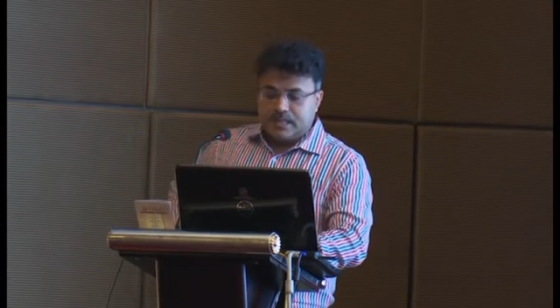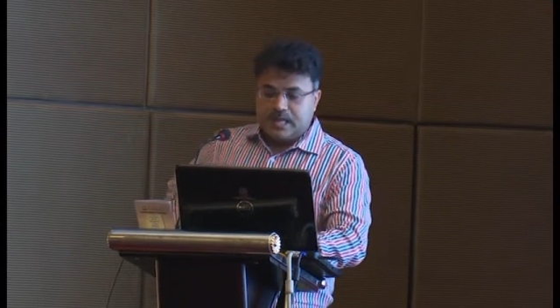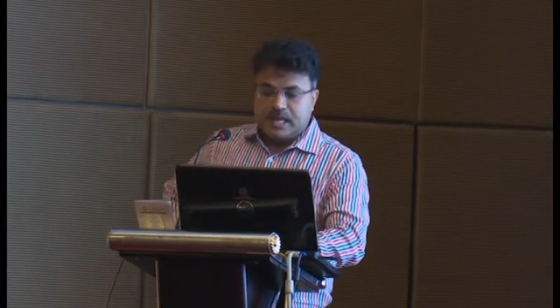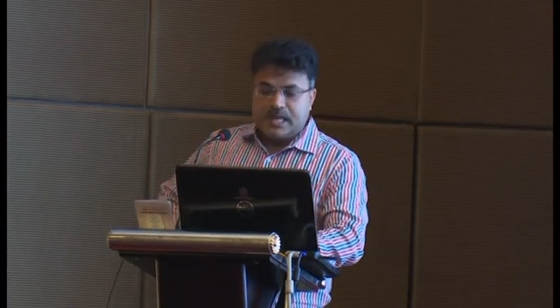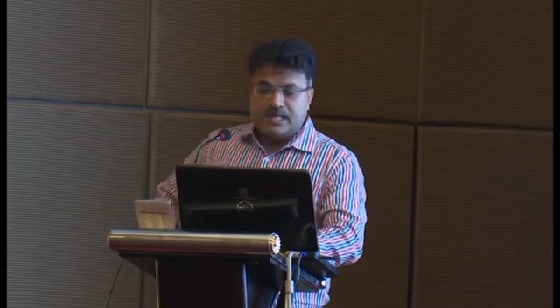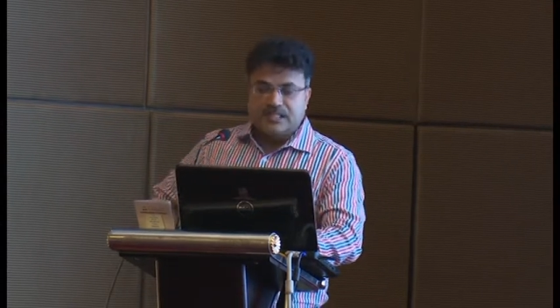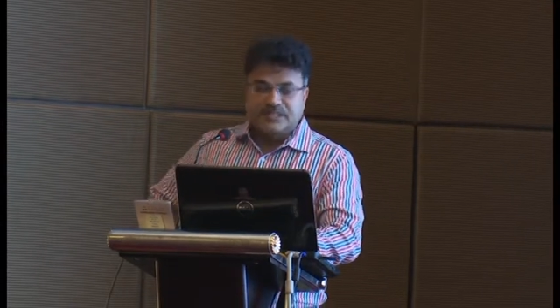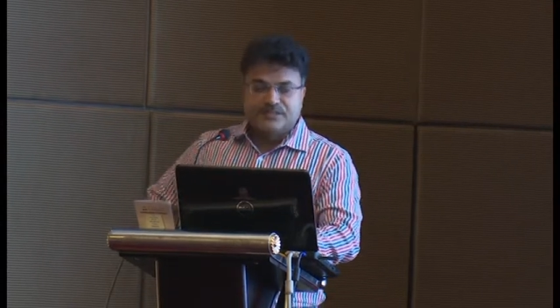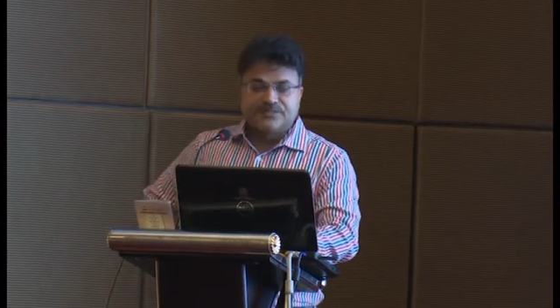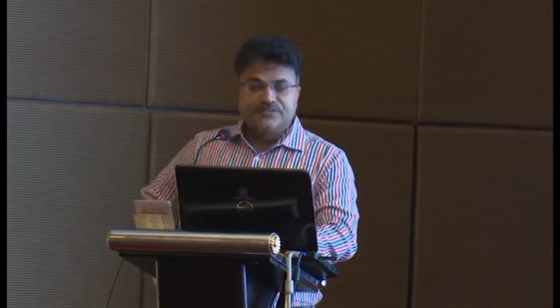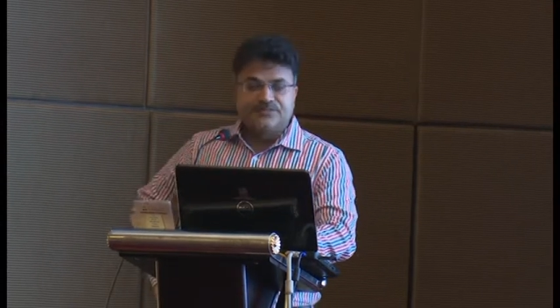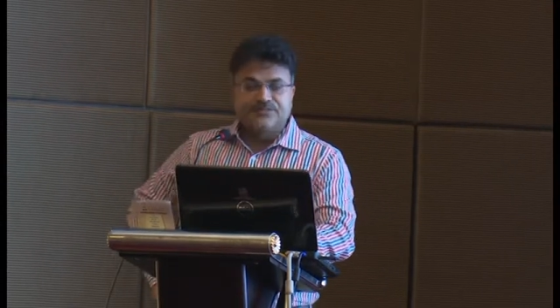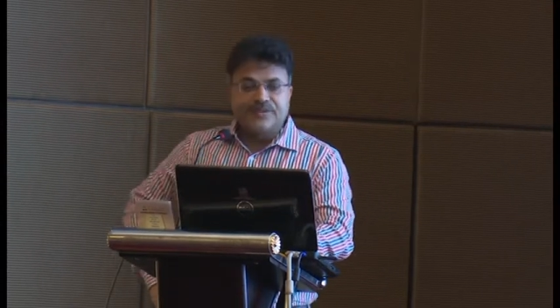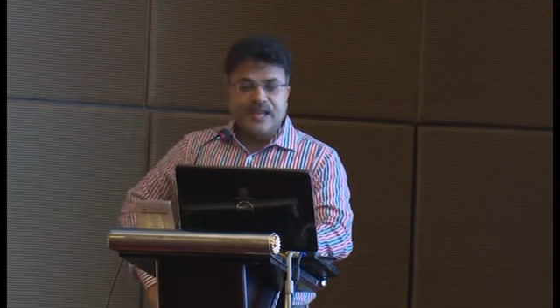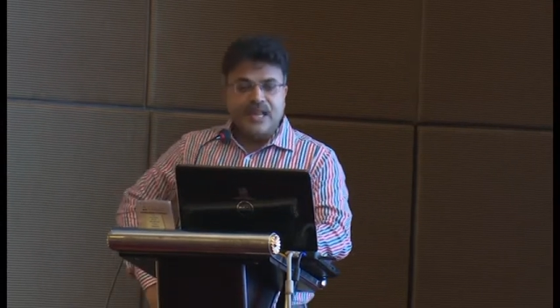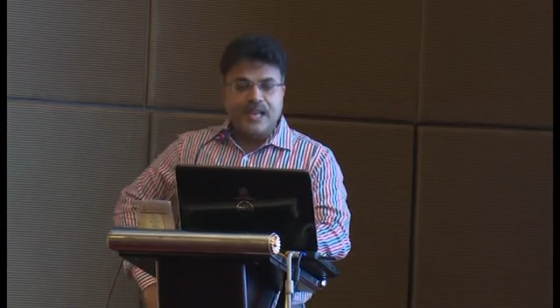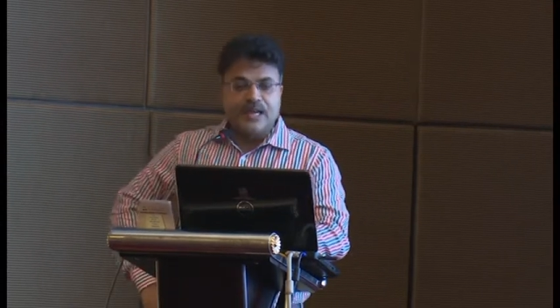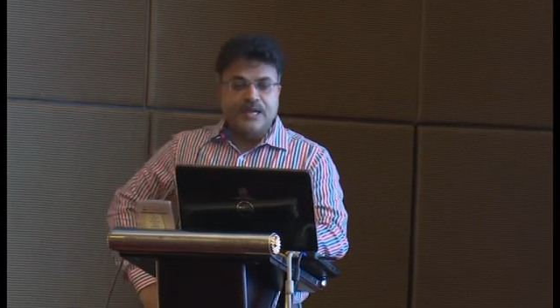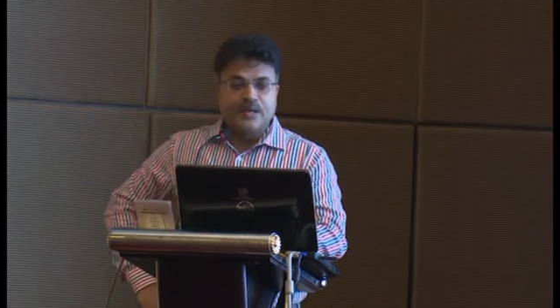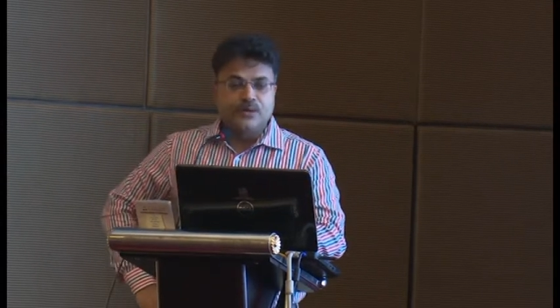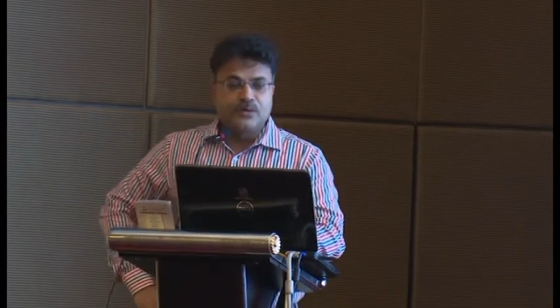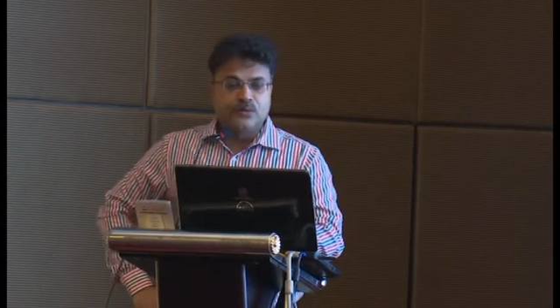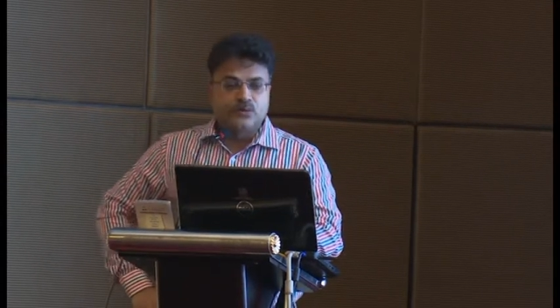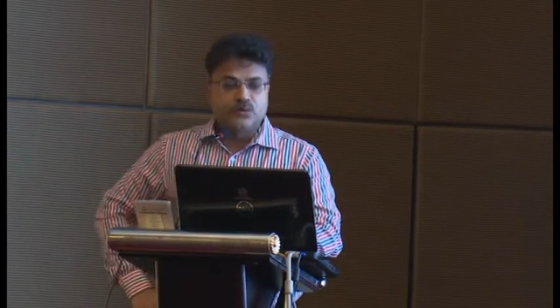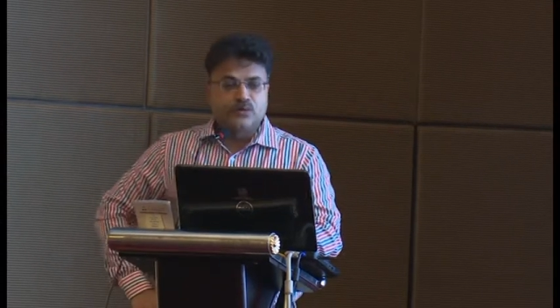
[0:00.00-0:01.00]
has
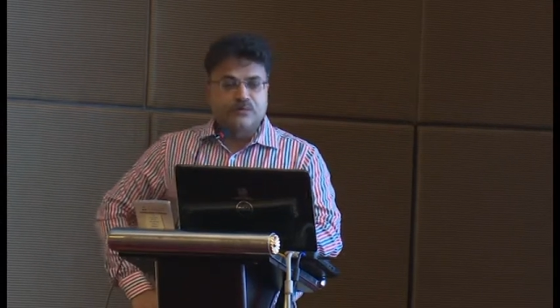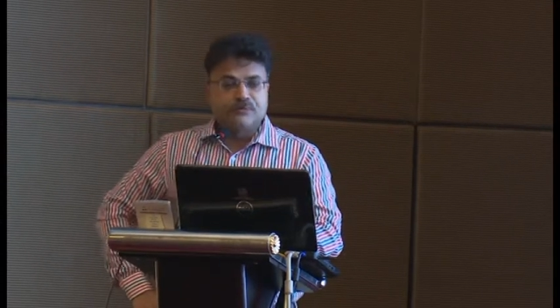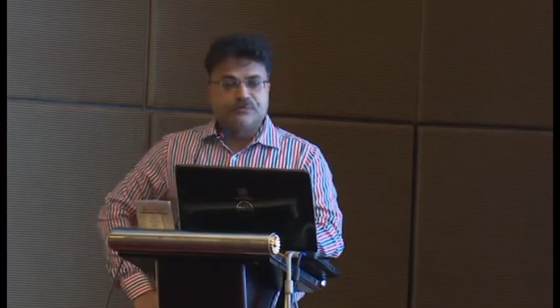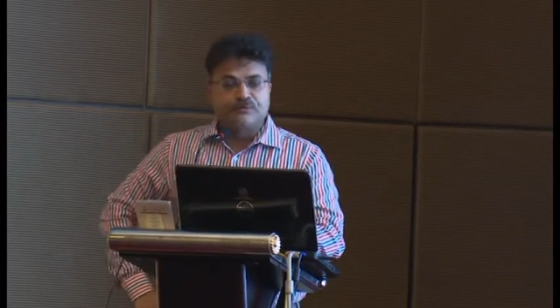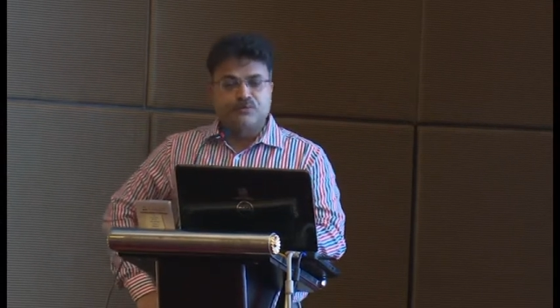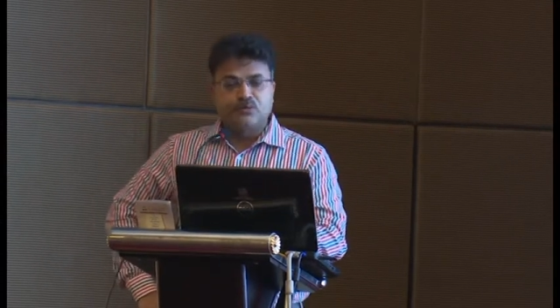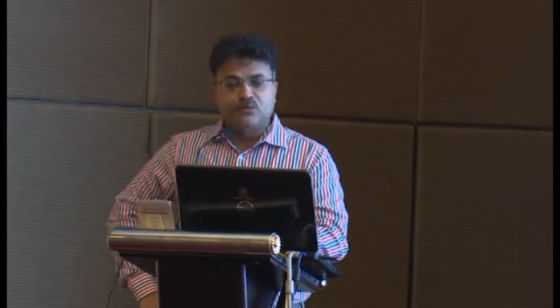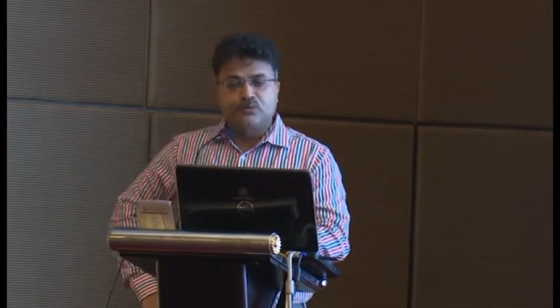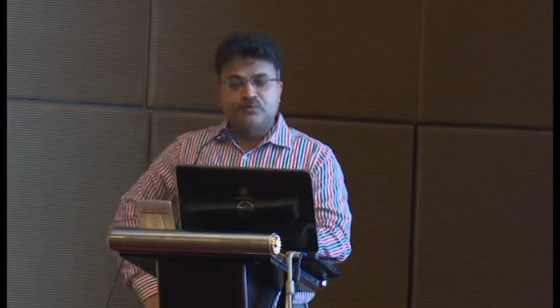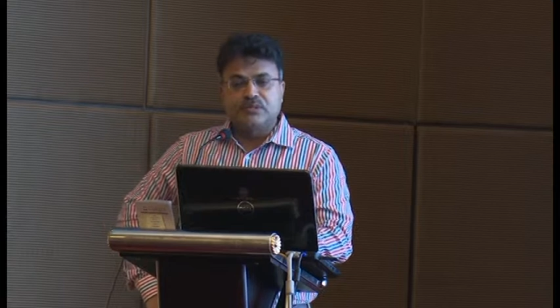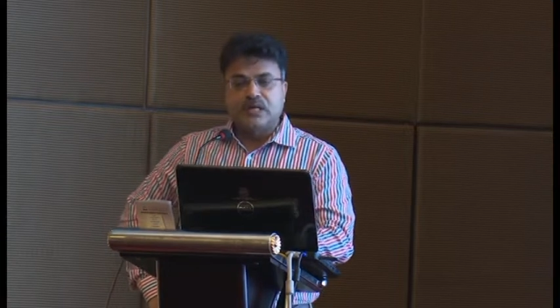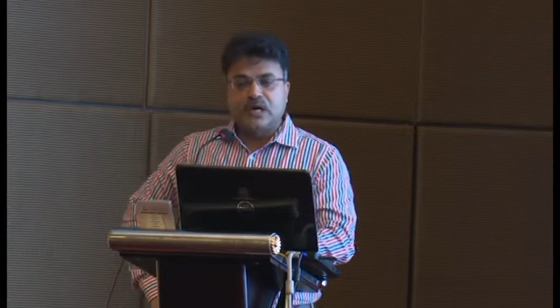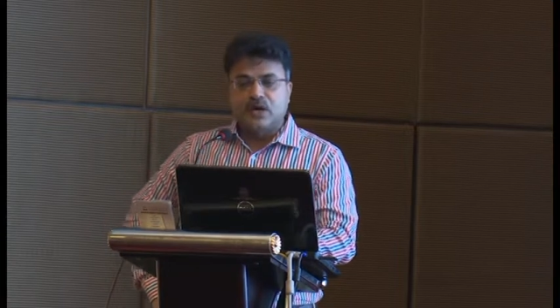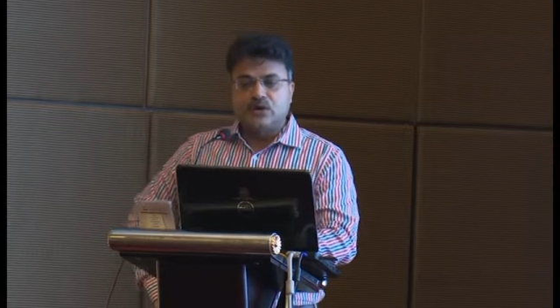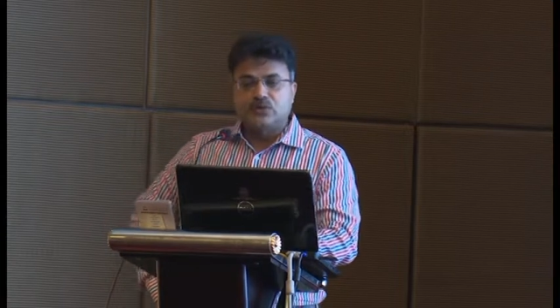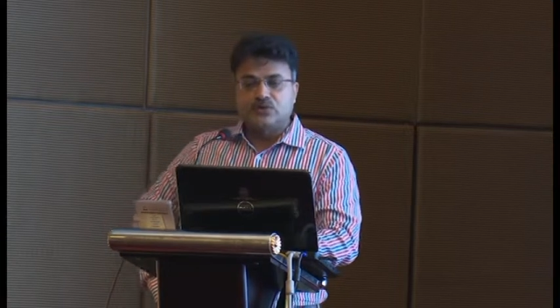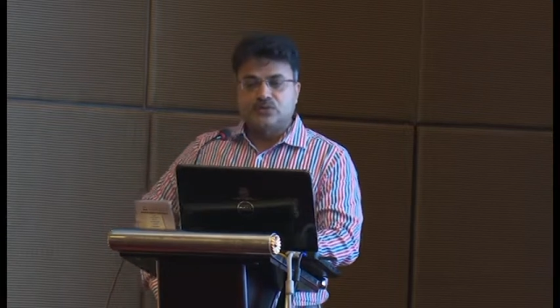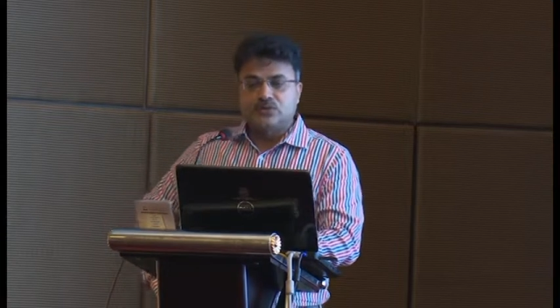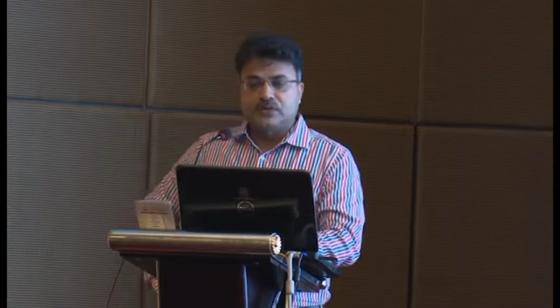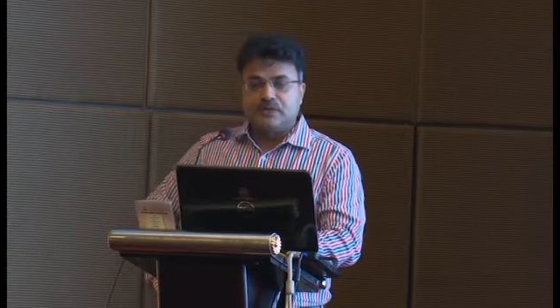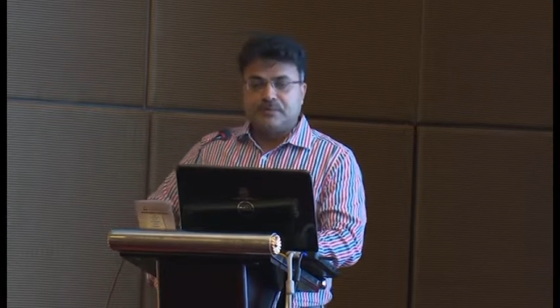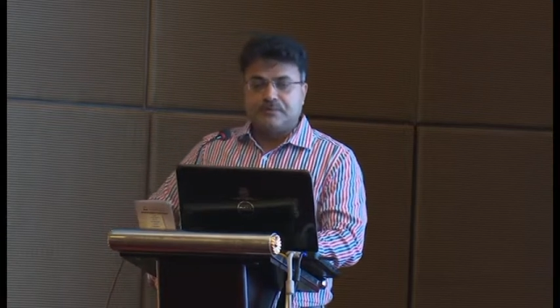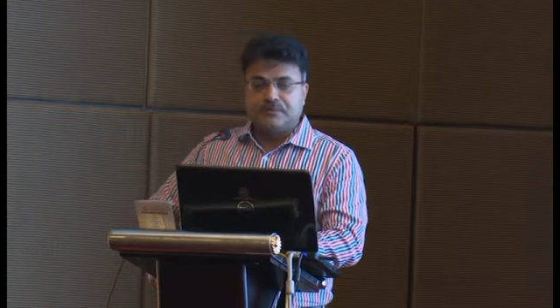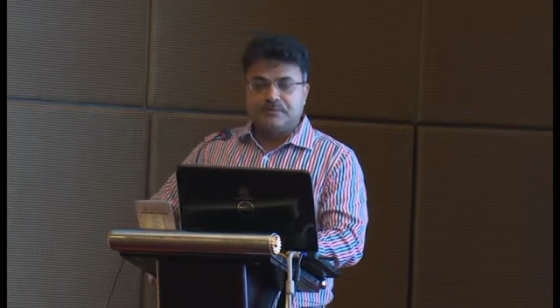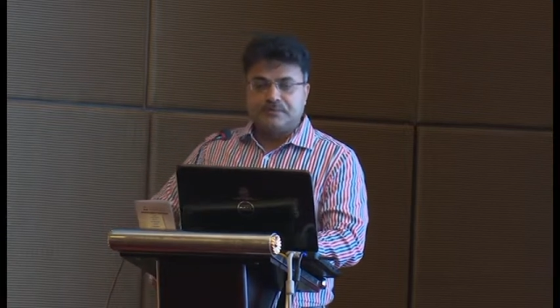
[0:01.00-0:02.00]
failed to improve the
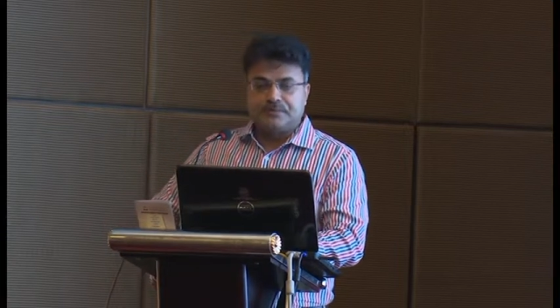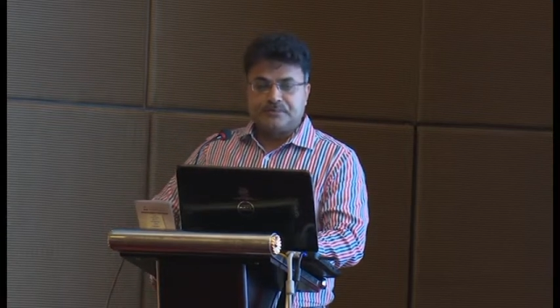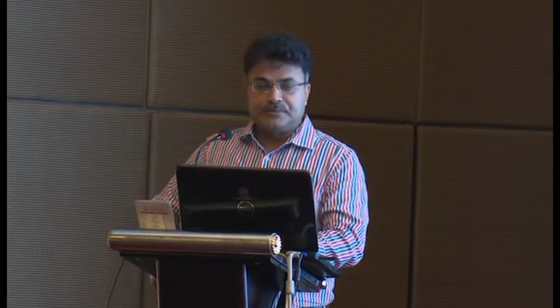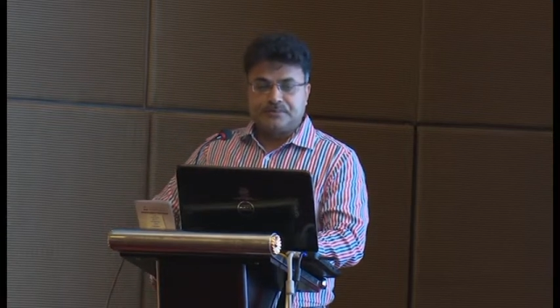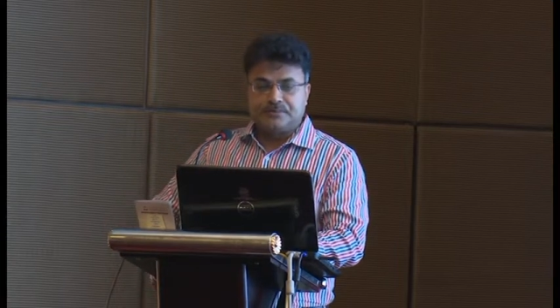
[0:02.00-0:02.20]
outcome.